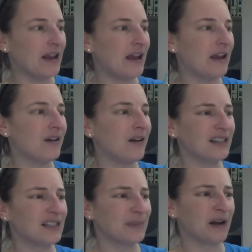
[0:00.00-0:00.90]
And all
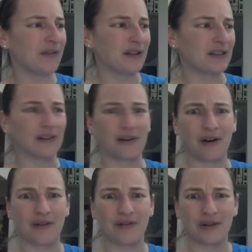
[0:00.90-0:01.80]
his bear friends
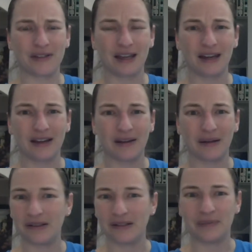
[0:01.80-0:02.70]
are of course, like,
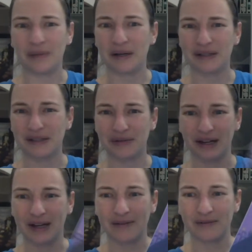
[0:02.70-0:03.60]
dude, bears don't
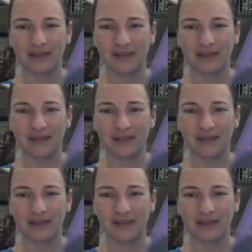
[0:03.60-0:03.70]
read.